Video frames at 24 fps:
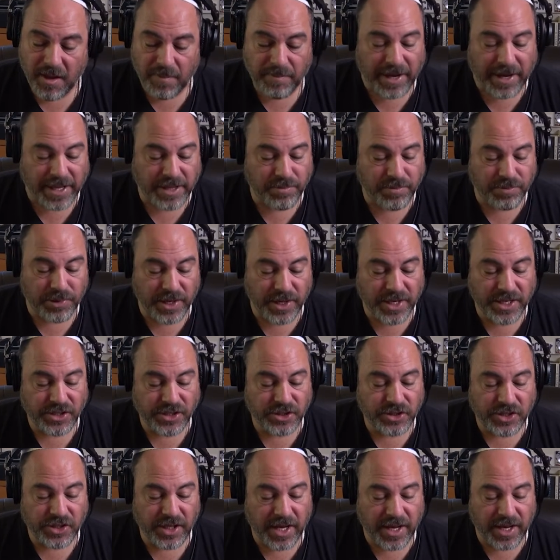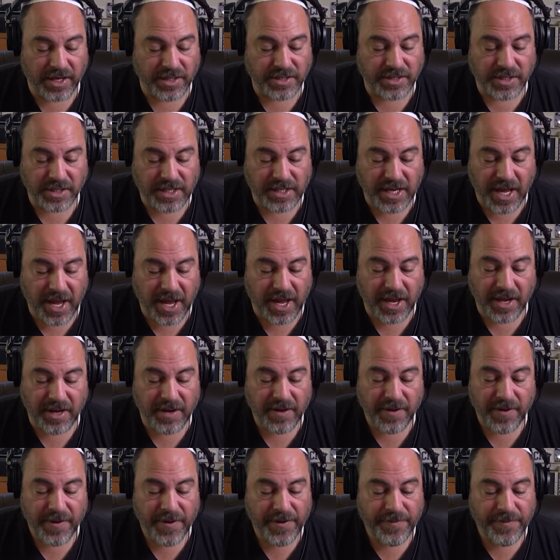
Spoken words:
by the British, and today